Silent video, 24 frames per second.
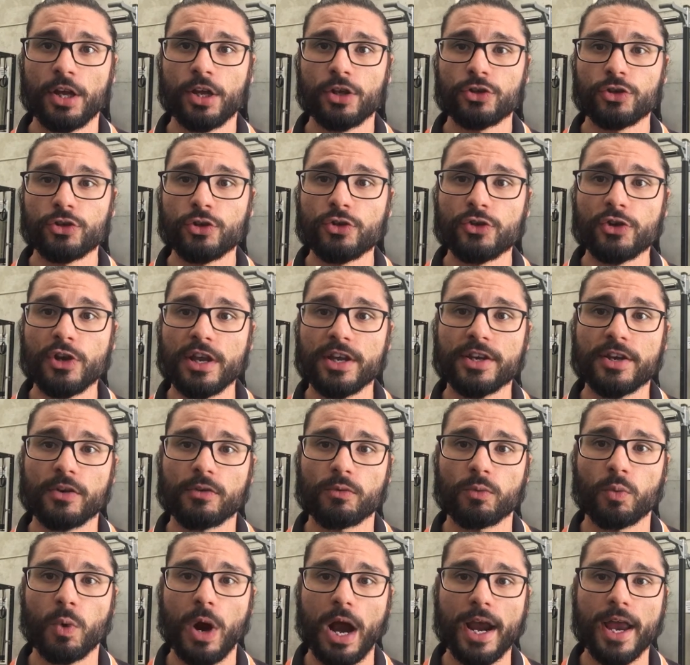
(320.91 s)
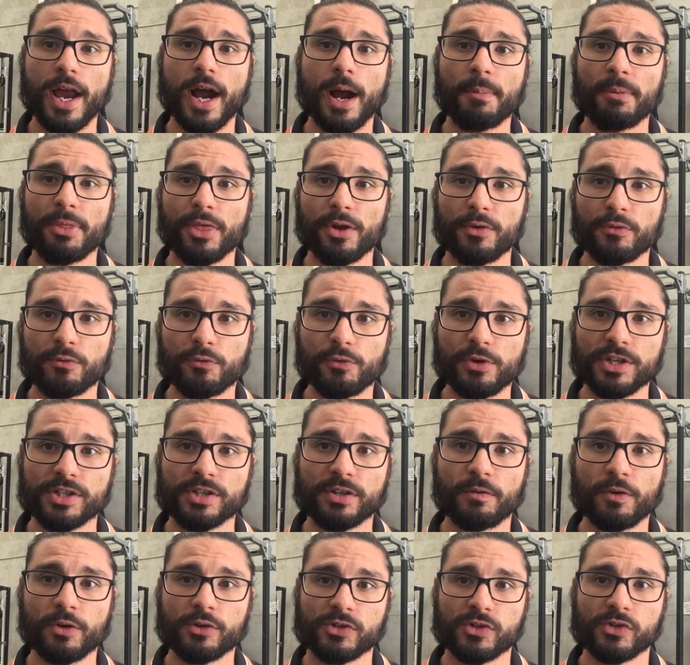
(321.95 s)
You need to weigh up the risk
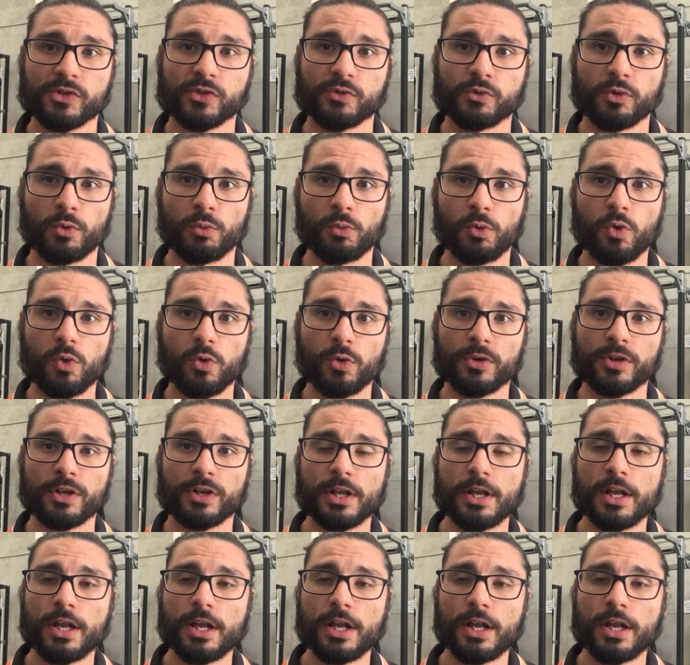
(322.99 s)
versus reward,